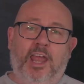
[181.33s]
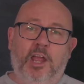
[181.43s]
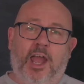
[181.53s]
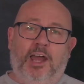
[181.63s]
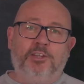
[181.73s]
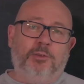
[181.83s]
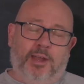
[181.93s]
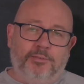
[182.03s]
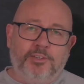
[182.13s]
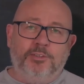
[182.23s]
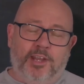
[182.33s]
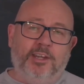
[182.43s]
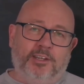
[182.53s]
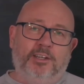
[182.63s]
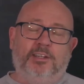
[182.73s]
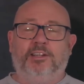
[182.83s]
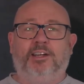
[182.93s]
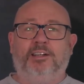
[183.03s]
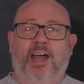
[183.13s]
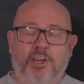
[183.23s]
and you have to take
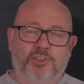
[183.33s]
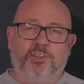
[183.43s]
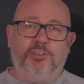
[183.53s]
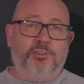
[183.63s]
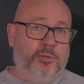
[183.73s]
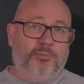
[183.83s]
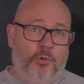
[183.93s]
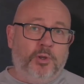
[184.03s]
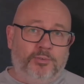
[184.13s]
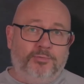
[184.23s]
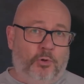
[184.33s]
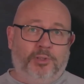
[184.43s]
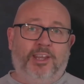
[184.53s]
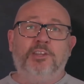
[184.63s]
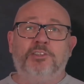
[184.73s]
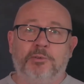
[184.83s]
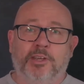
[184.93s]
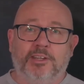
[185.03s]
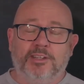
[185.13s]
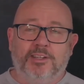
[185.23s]
action to avoid falling into
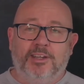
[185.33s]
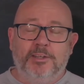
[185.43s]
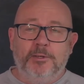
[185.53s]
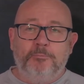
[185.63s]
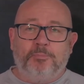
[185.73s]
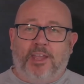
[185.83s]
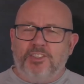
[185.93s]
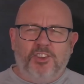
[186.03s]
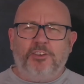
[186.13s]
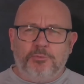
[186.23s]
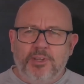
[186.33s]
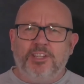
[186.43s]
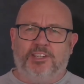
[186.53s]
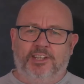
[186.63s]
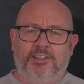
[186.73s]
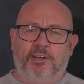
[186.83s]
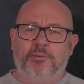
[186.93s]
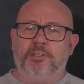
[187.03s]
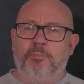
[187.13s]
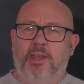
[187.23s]
it. It's not a risk in that
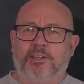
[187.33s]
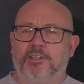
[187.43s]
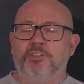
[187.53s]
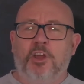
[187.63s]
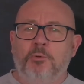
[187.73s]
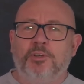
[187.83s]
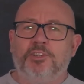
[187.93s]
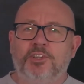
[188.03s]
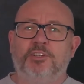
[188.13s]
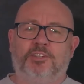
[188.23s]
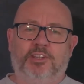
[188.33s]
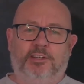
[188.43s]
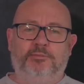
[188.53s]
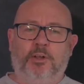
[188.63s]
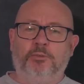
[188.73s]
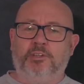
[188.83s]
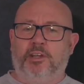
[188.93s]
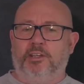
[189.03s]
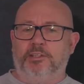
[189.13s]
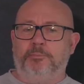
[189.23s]
respect. There's no uncertainty involved in
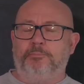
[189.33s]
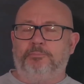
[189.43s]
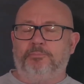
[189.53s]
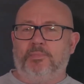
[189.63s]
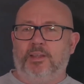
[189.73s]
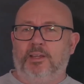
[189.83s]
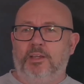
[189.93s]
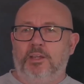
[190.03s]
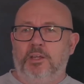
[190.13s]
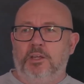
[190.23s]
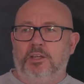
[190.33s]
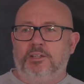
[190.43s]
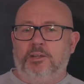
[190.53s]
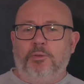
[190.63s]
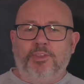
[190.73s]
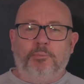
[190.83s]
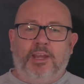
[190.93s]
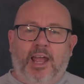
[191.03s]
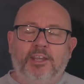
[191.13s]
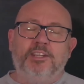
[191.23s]
it. Now, one thing we
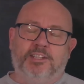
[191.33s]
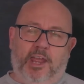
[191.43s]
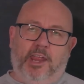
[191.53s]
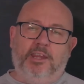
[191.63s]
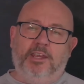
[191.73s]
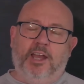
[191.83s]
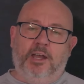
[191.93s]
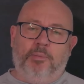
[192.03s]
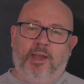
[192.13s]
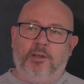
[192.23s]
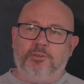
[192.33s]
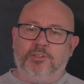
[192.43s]
can say about